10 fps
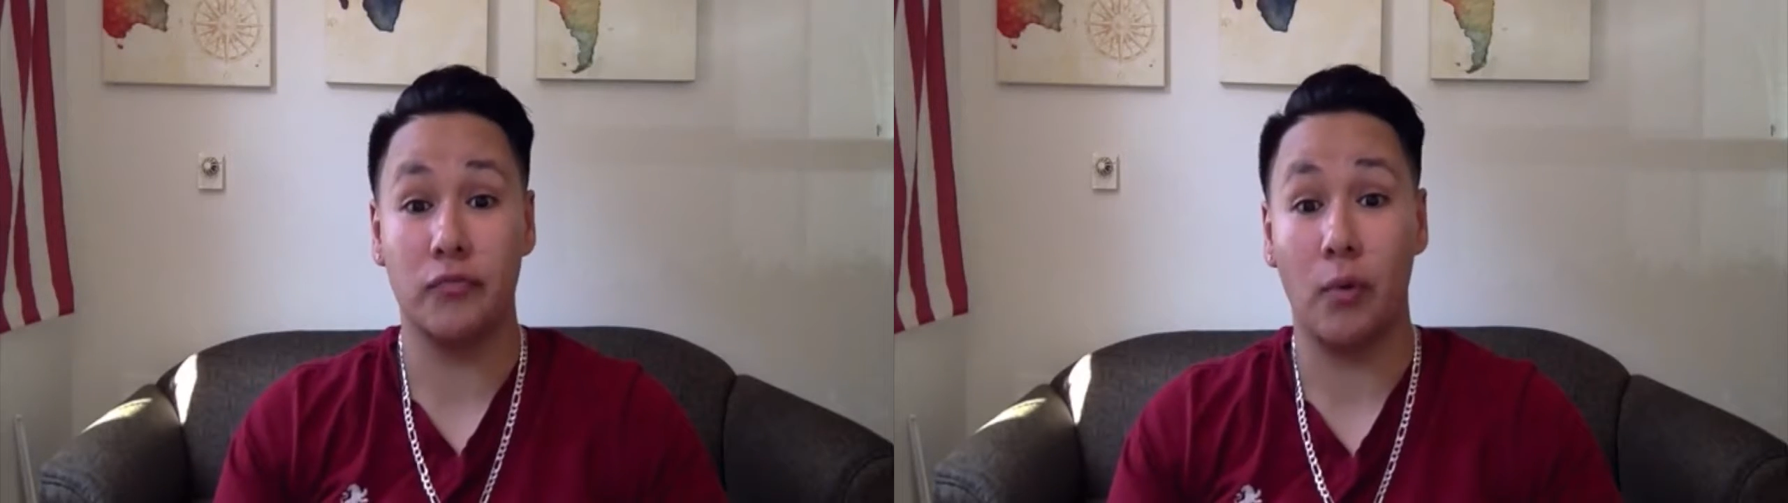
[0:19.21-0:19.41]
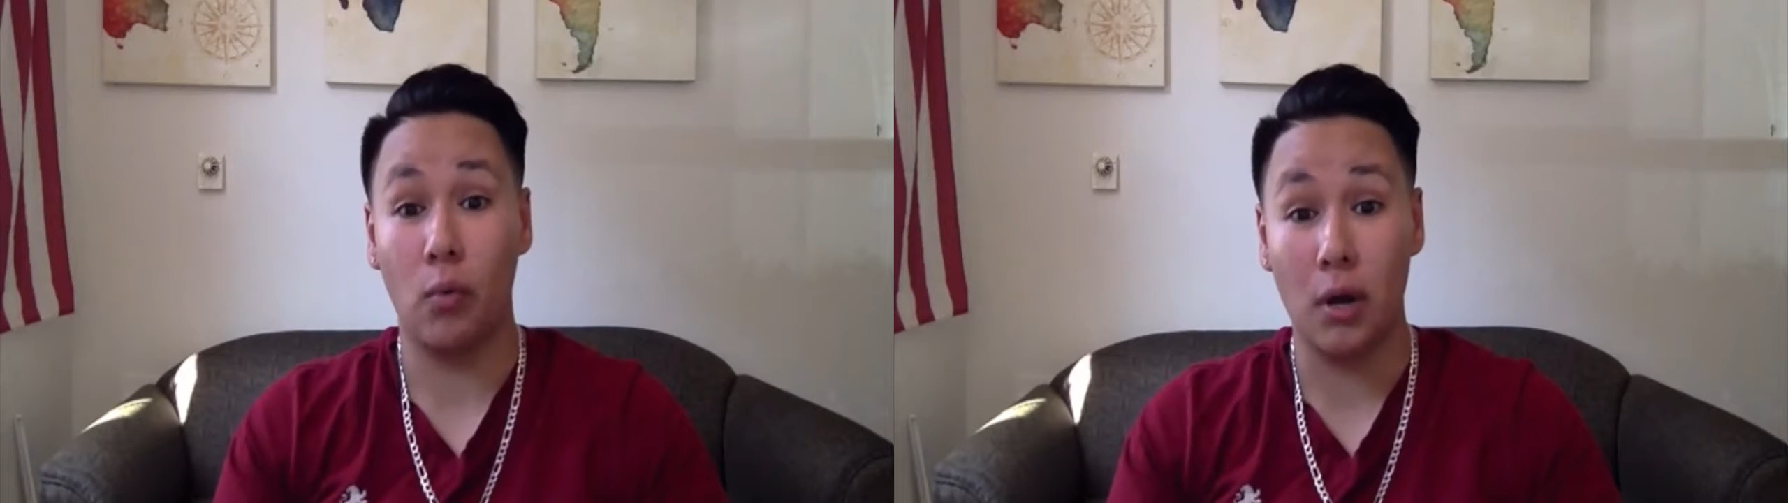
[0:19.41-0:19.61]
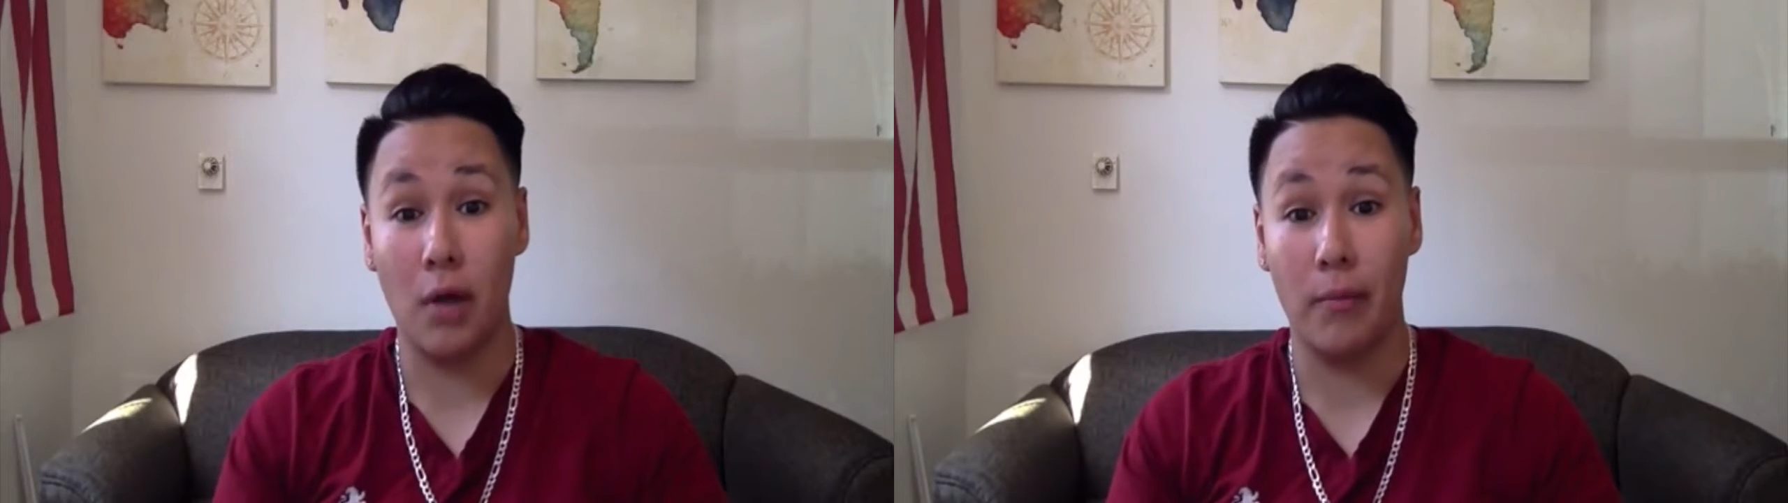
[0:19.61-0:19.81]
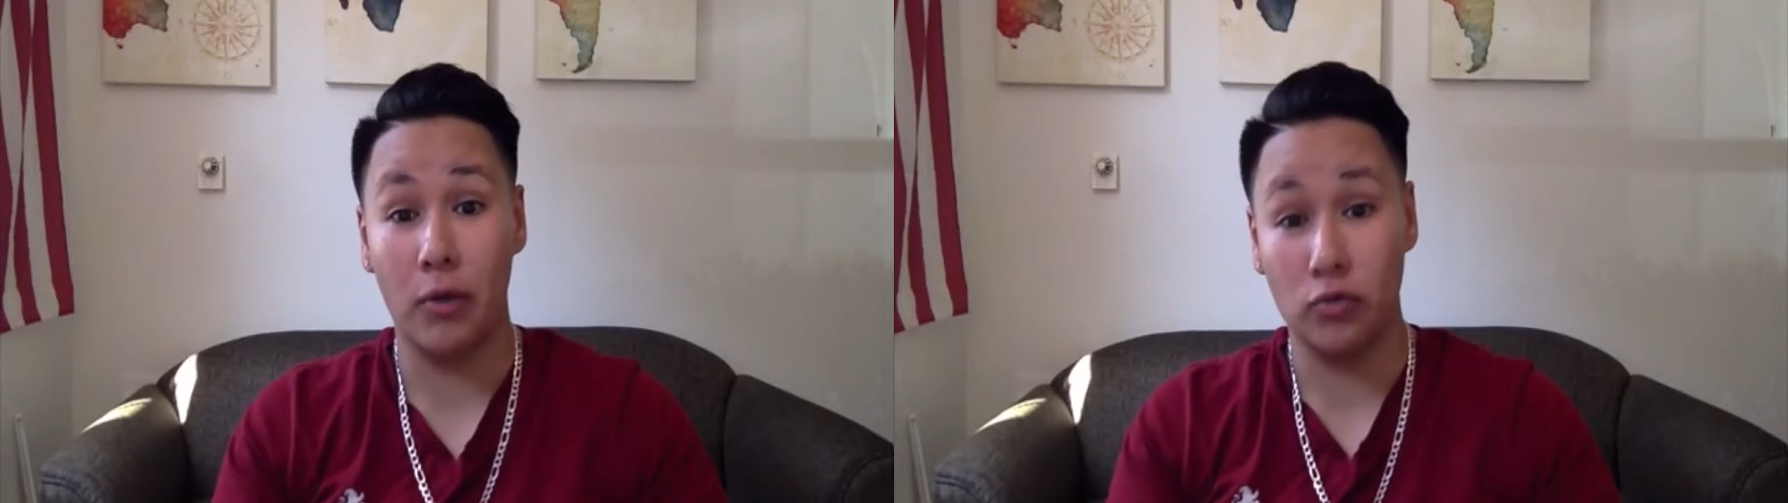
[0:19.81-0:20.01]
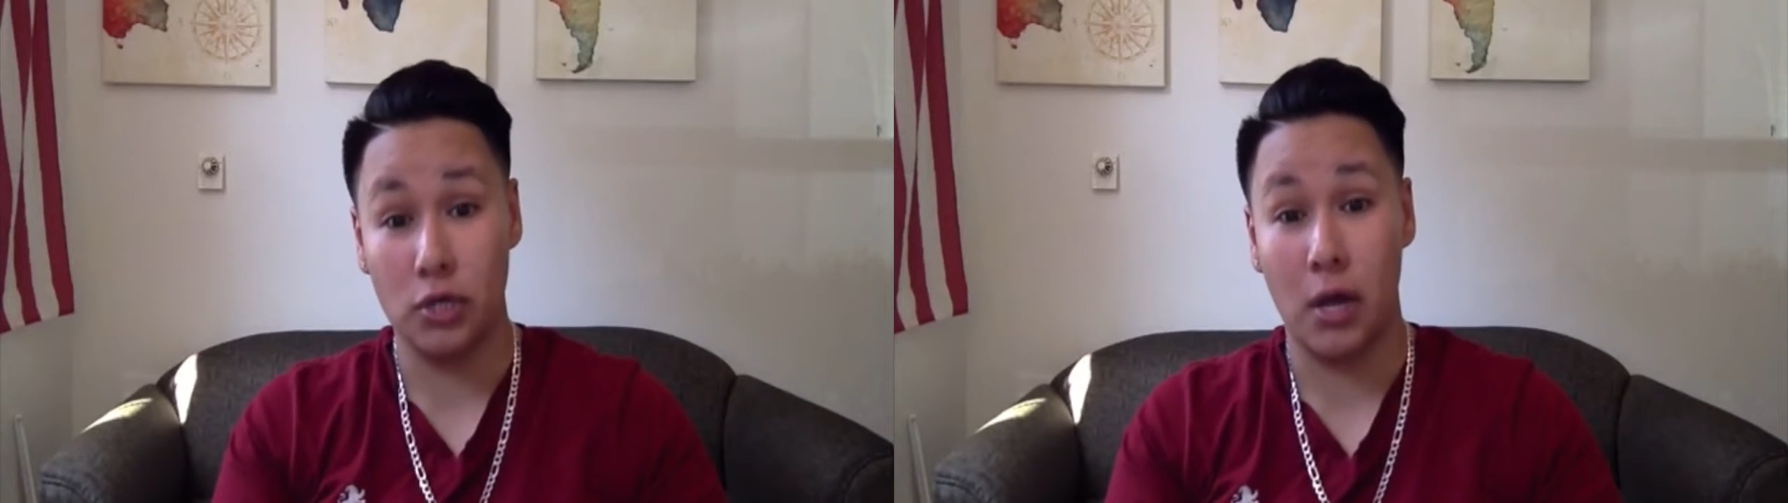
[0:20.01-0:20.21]
if I want to have my
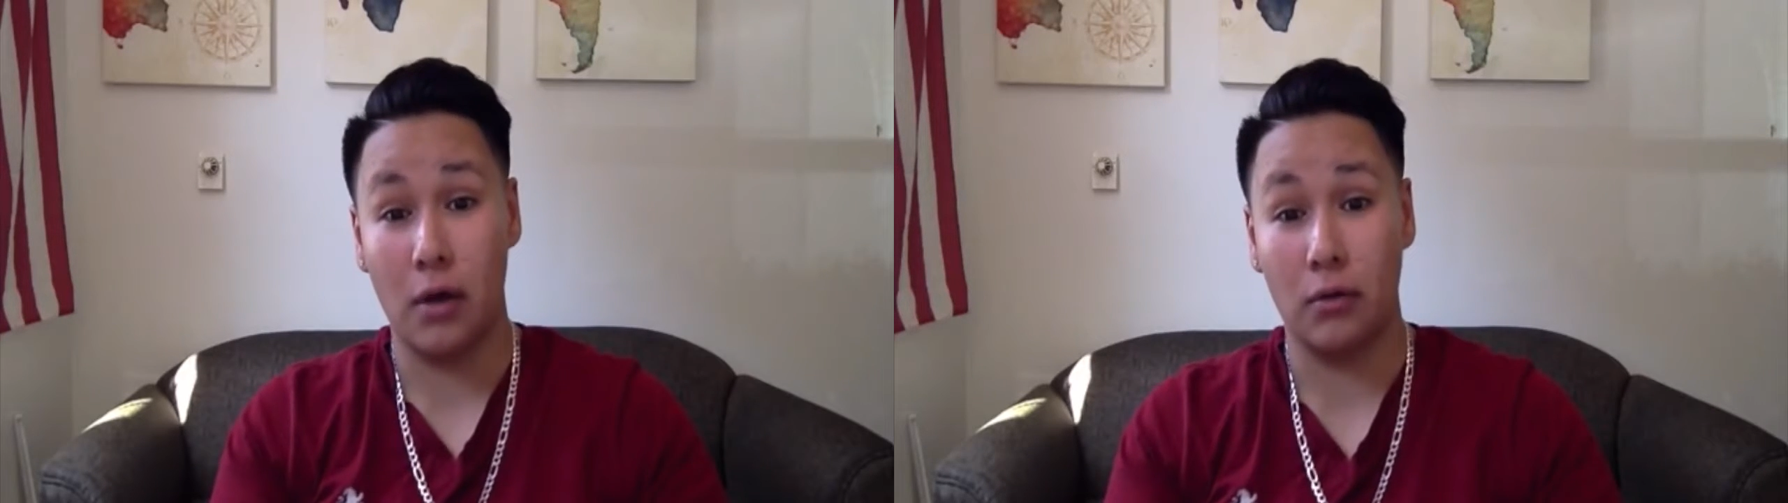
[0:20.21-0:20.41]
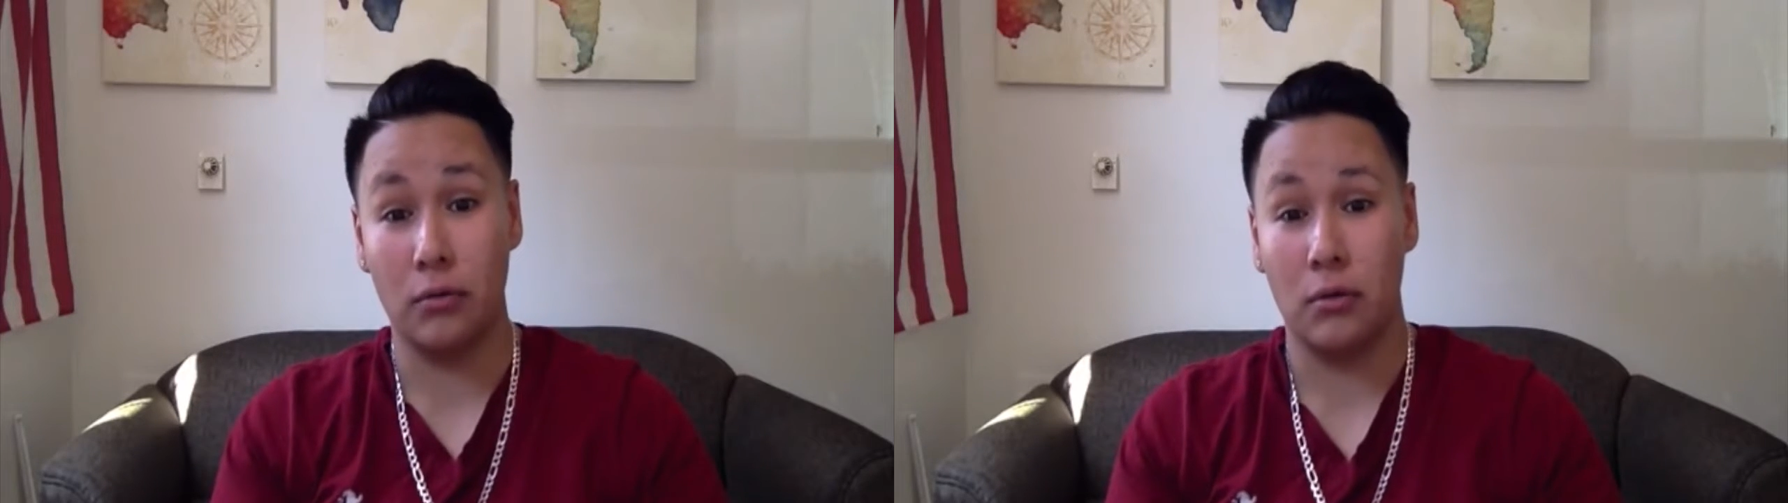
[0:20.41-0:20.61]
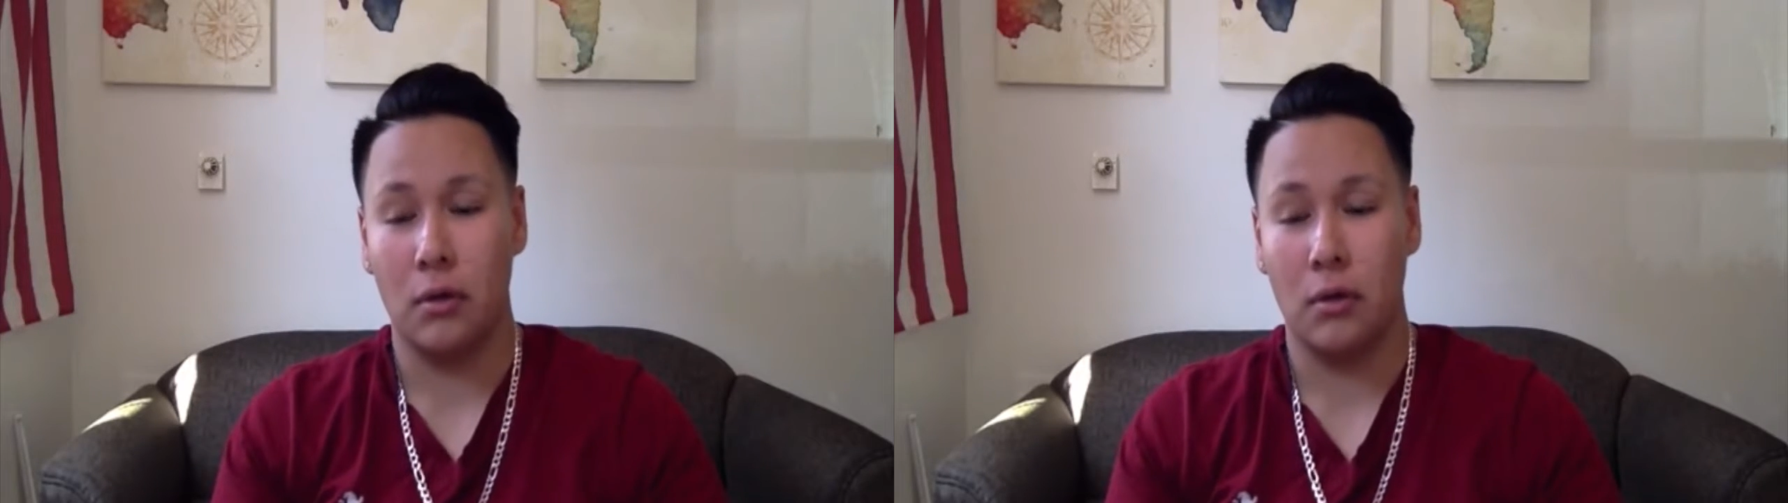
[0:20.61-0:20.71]
own child,